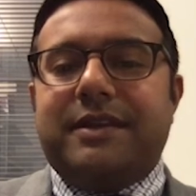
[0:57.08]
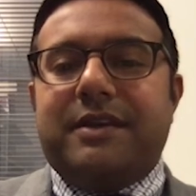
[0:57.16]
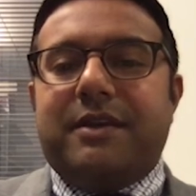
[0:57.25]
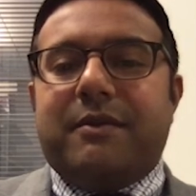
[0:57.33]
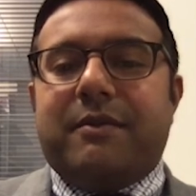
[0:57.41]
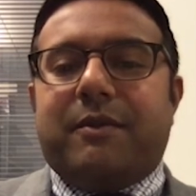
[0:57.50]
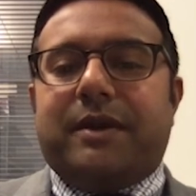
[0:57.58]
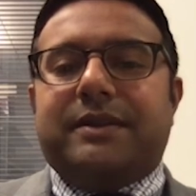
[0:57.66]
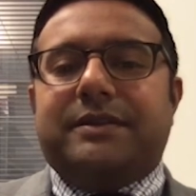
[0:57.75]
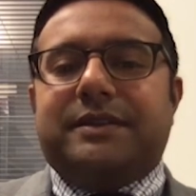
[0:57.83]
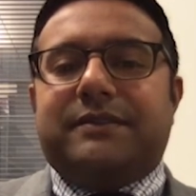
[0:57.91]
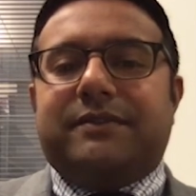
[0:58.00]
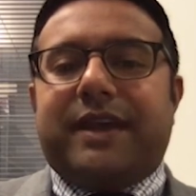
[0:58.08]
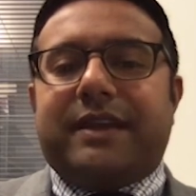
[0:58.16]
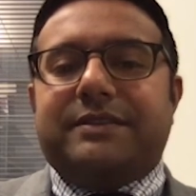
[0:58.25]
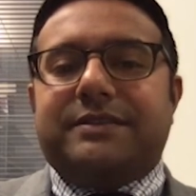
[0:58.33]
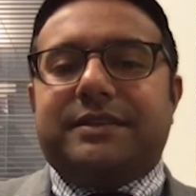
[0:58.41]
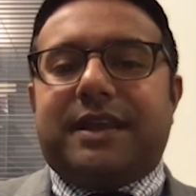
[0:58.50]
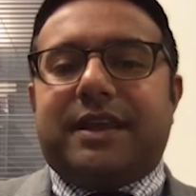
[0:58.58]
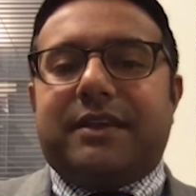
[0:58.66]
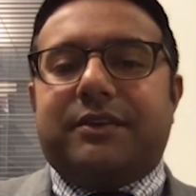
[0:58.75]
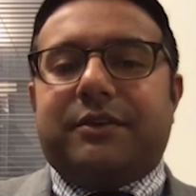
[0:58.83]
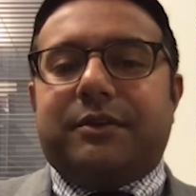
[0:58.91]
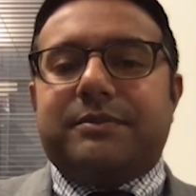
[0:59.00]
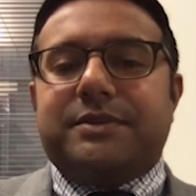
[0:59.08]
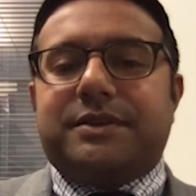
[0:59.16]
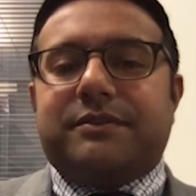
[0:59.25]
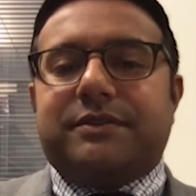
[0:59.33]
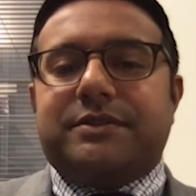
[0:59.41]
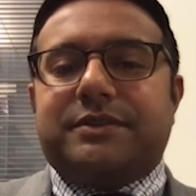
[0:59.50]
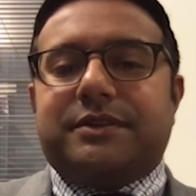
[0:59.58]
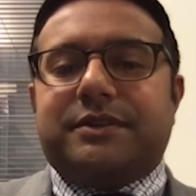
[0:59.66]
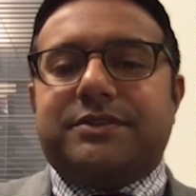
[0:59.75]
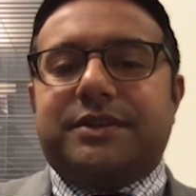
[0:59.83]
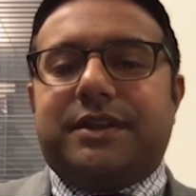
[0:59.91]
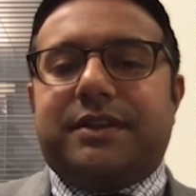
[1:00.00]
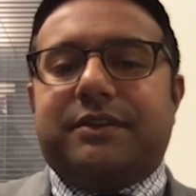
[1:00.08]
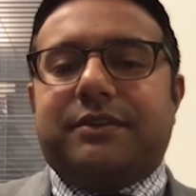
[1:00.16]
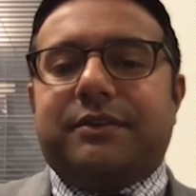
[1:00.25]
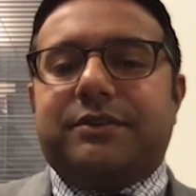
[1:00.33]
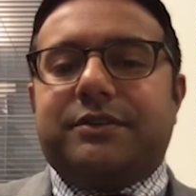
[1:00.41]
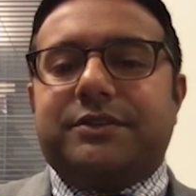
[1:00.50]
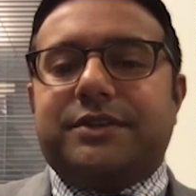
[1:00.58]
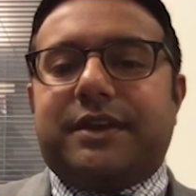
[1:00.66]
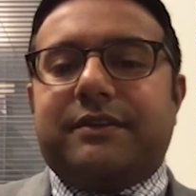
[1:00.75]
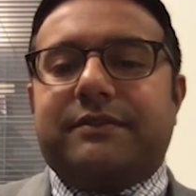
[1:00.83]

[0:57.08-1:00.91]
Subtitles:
One is advanced neuroimaging research in neurodegenerative